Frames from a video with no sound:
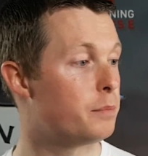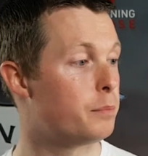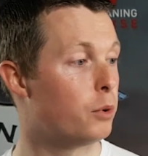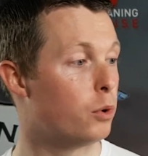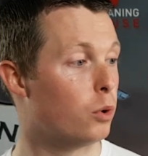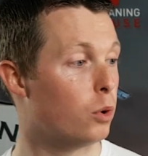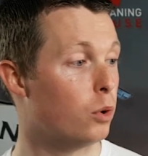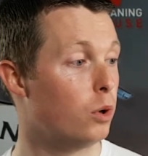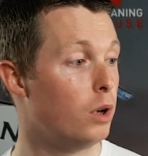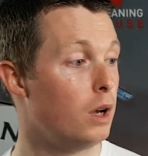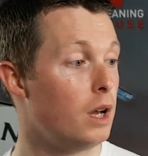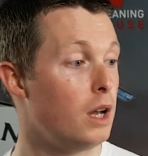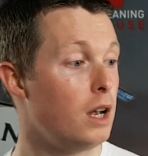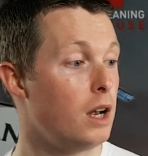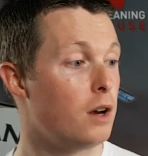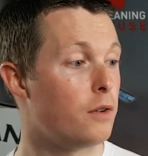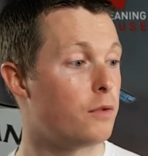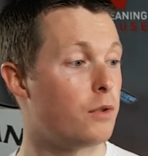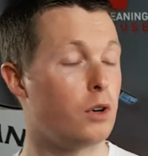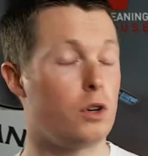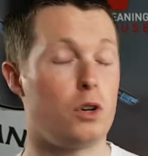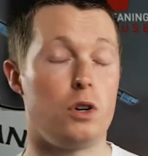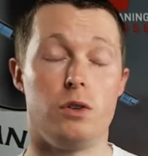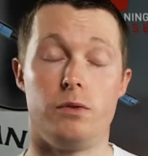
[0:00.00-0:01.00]
pole
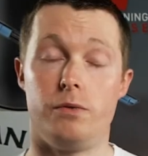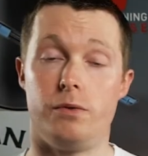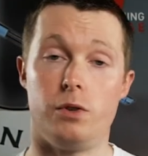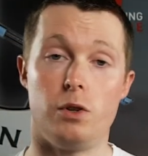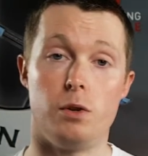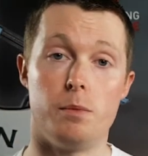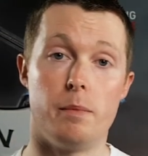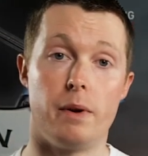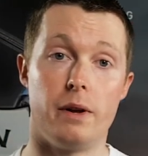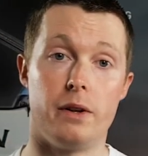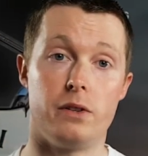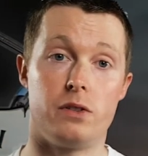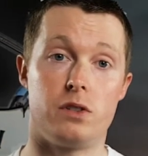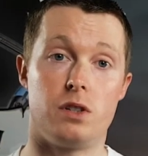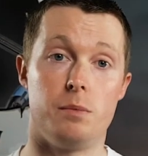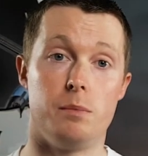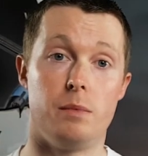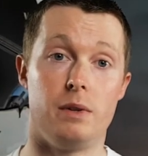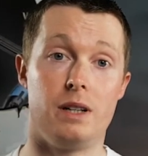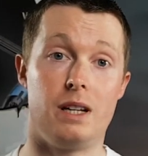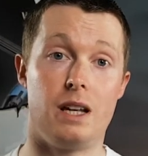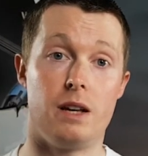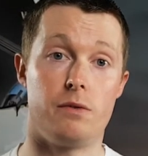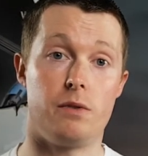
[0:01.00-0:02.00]
for a good few months and
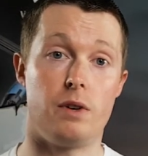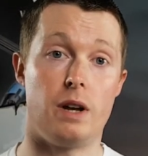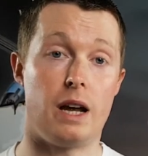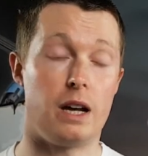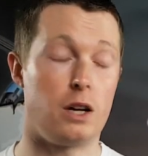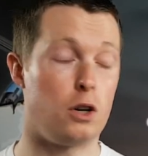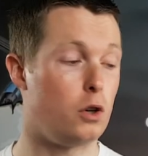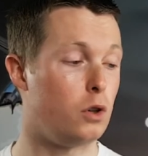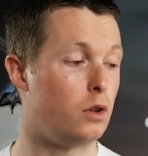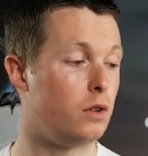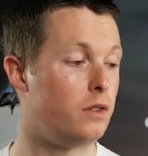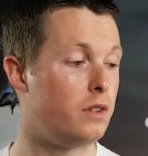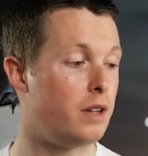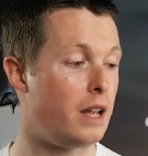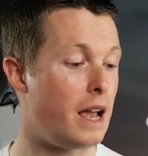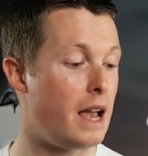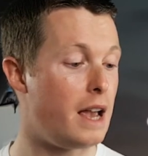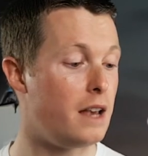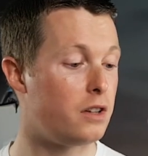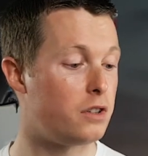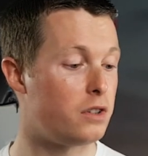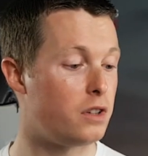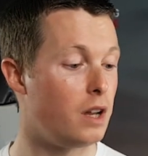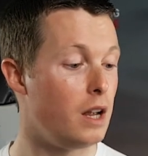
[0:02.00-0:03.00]
been given it a good
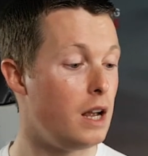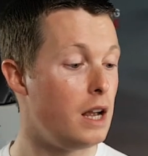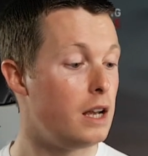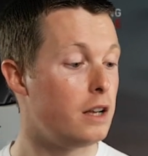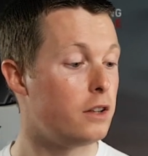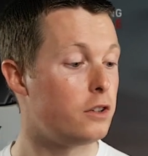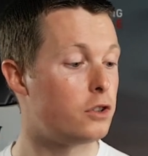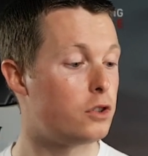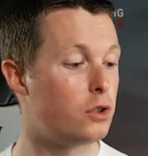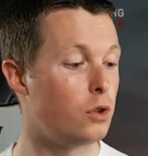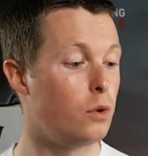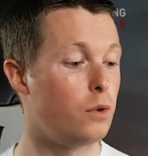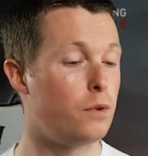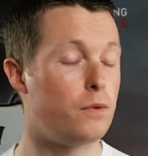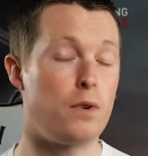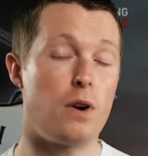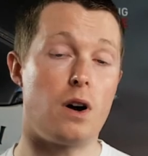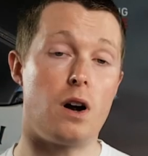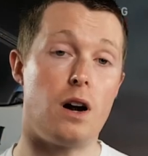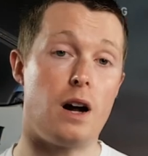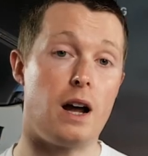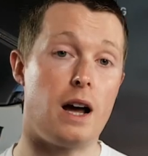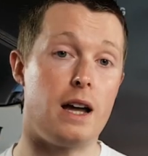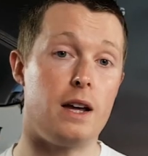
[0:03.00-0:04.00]
test. So
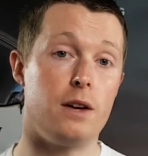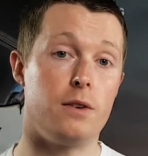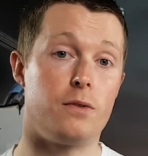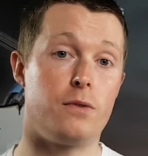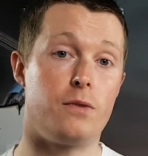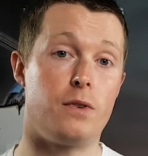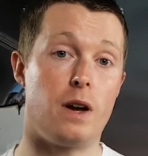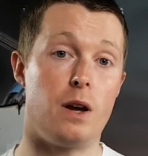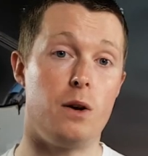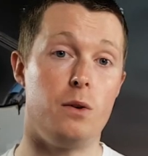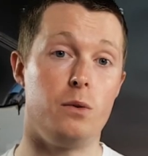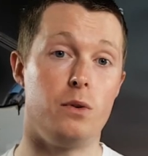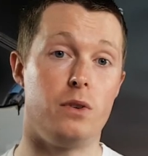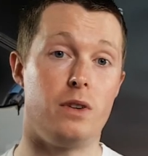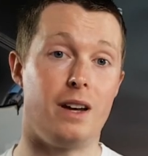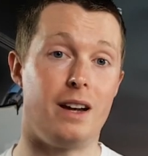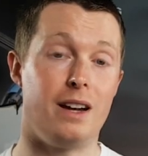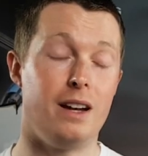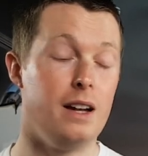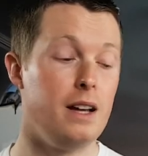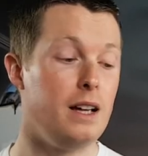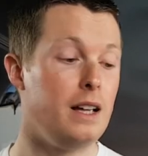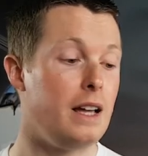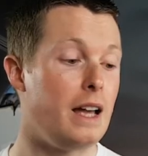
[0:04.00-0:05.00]
far, I have found
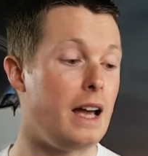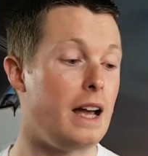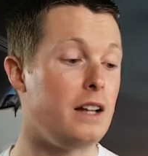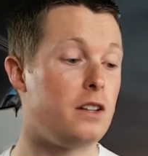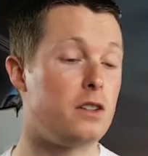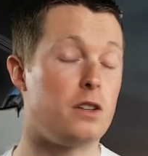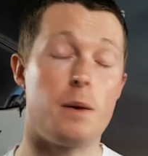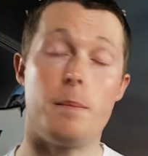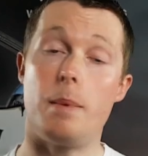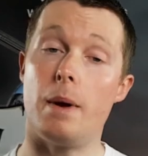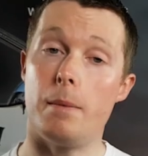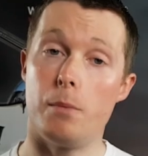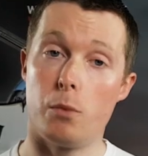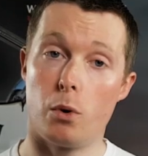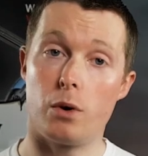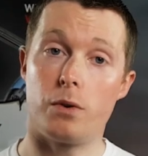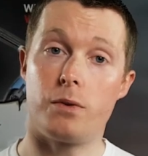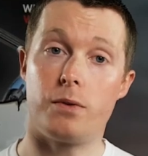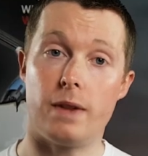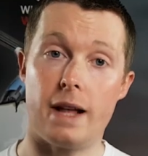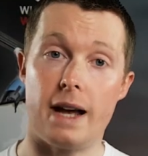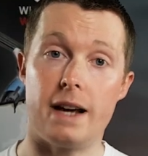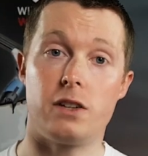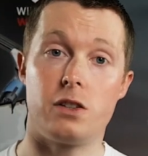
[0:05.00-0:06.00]
that it's a bit more
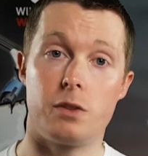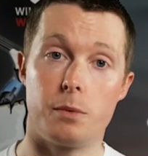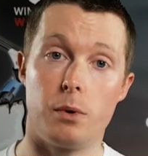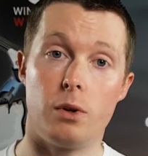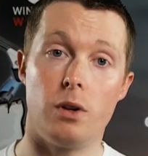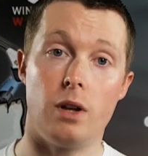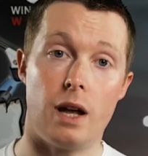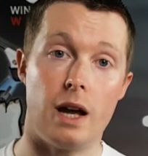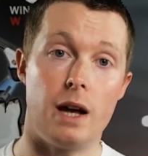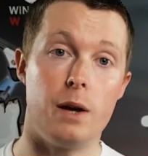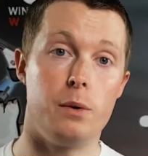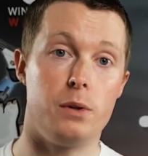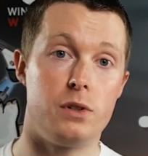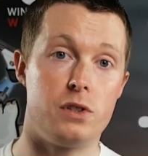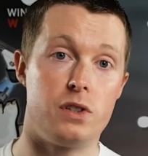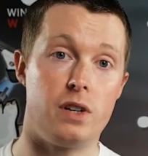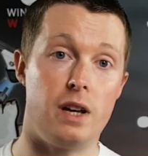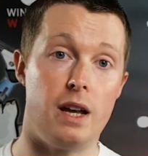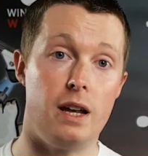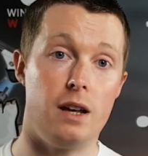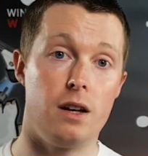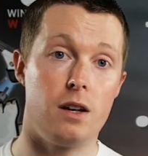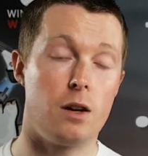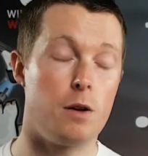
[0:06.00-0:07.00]
flexible, I would
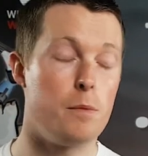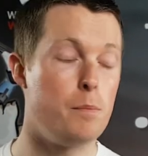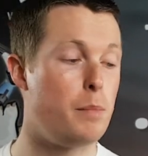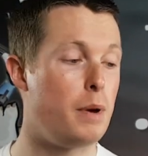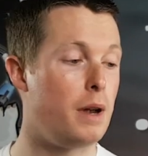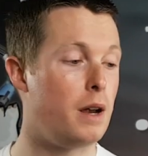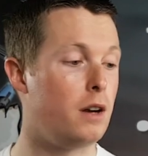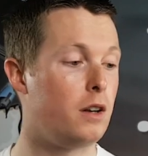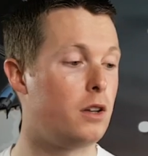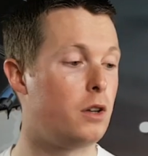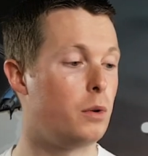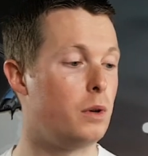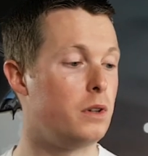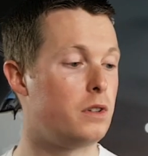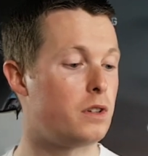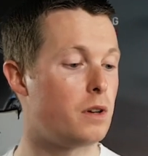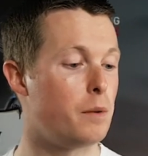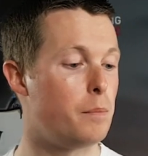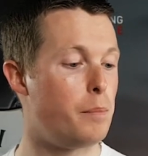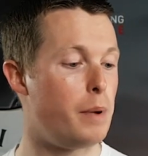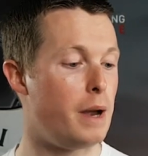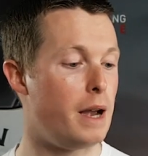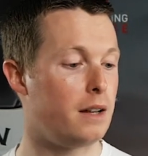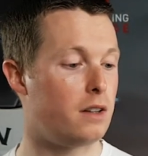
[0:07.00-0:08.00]
say, compared to its
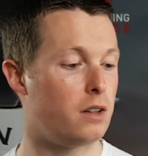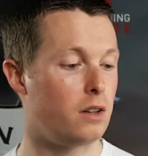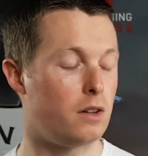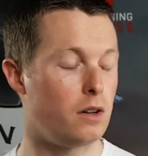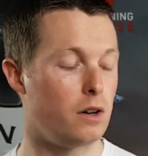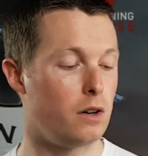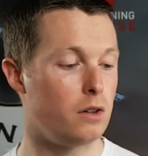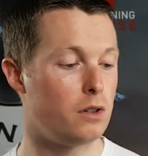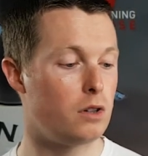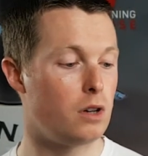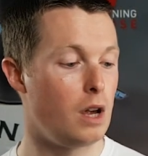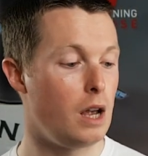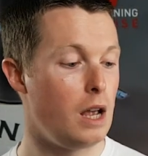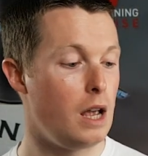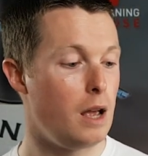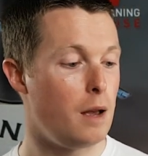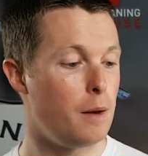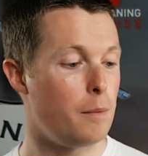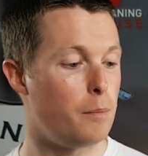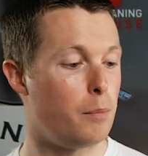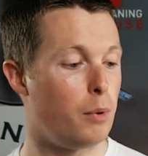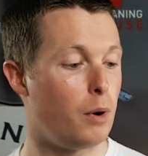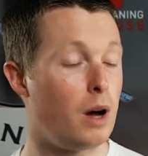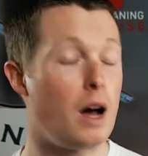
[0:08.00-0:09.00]
competitors,
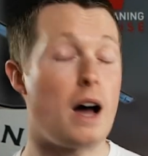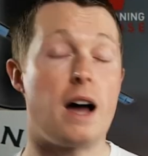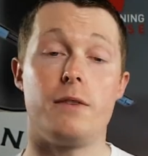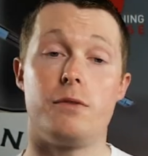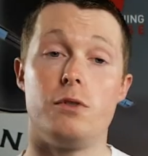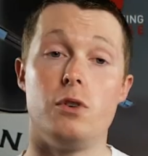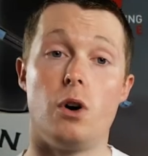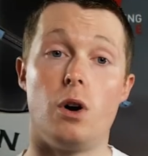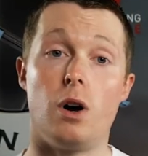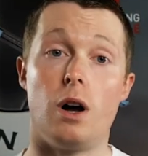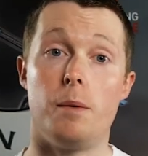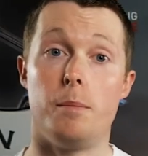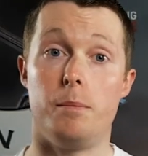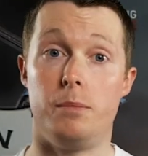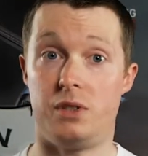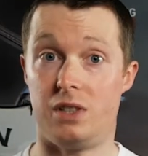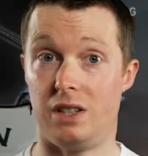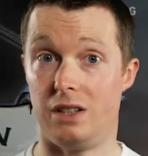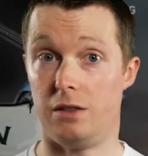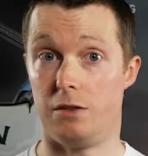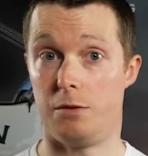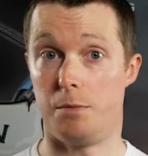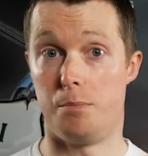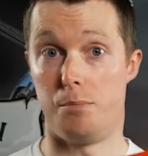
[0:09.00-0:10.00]
but I've not
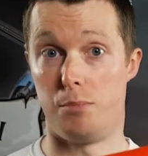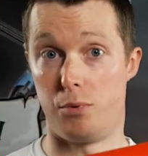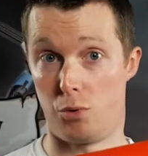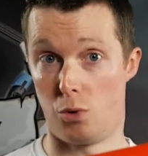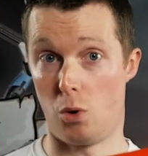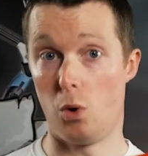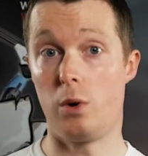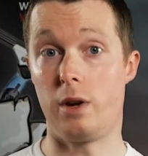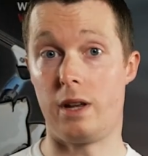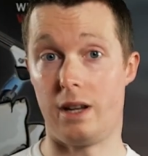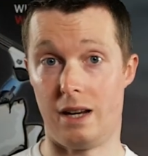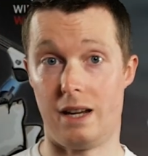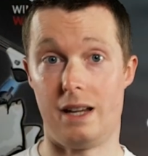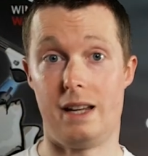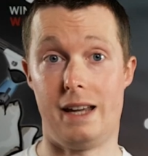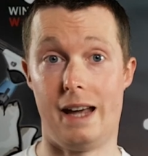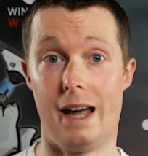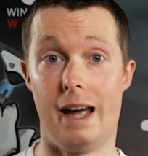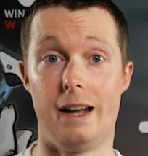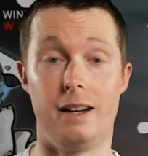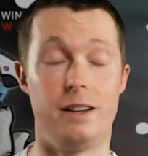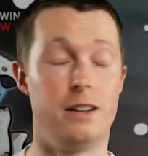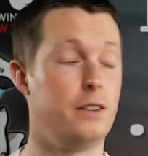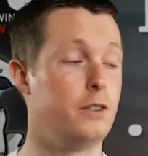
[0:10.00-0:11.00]
since broken it
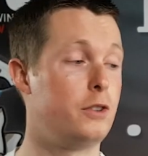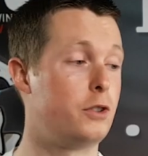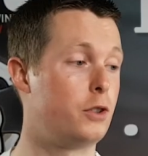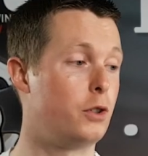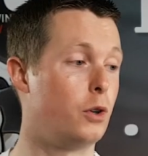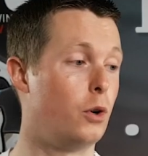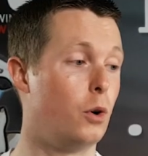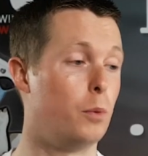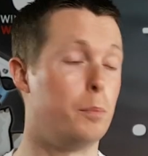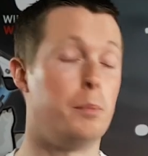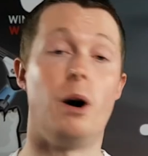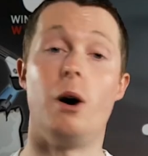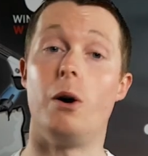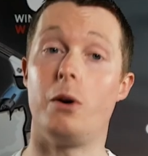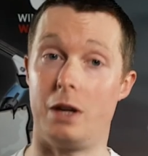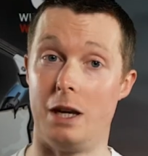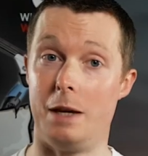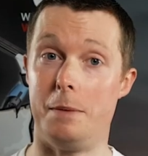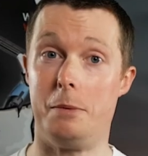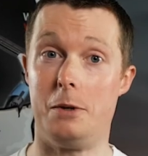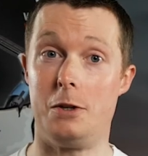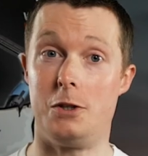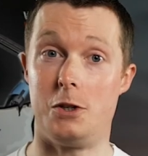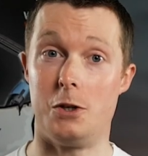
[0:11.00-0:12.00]
yet. But I'll
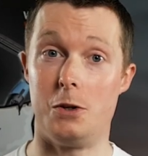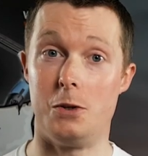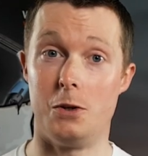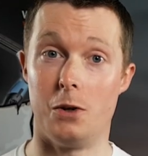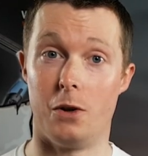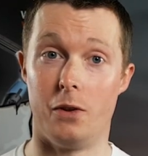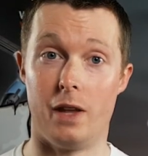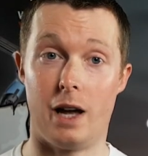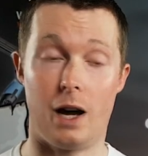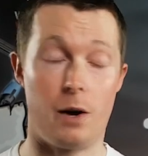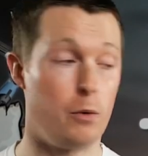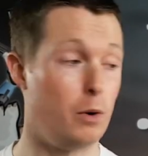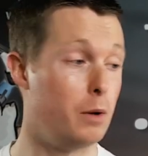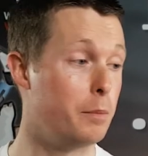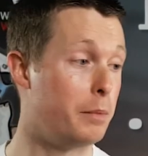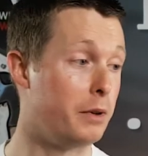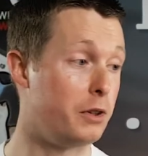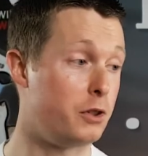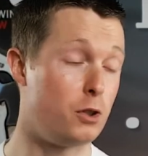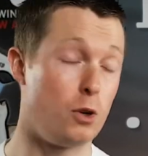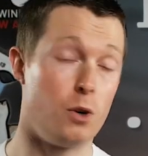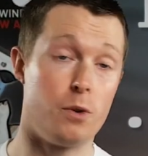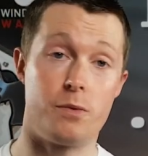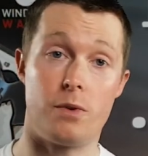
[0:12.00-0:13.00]
keep you tuned on that one, but
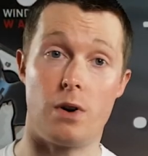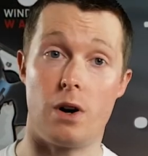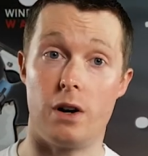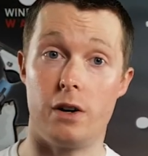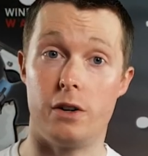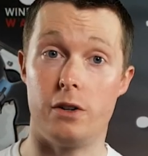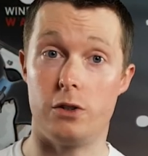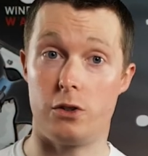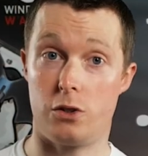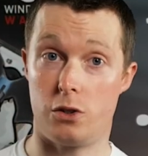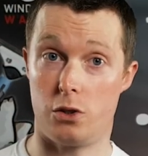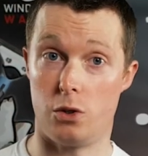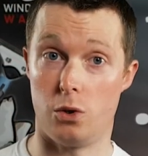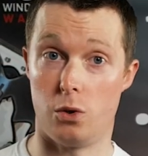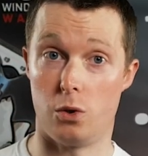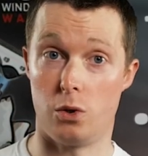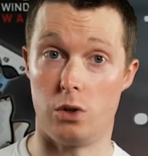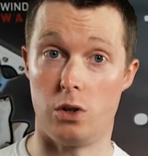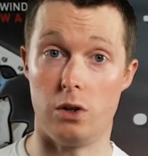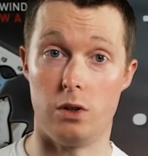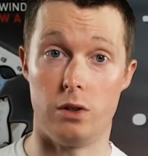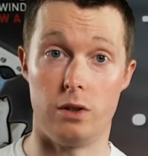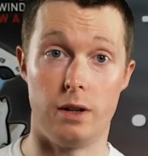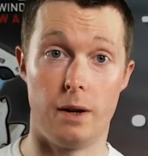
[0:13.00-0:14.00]
so far, so
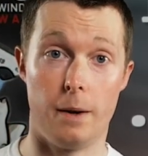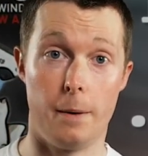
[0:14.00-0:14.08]
good.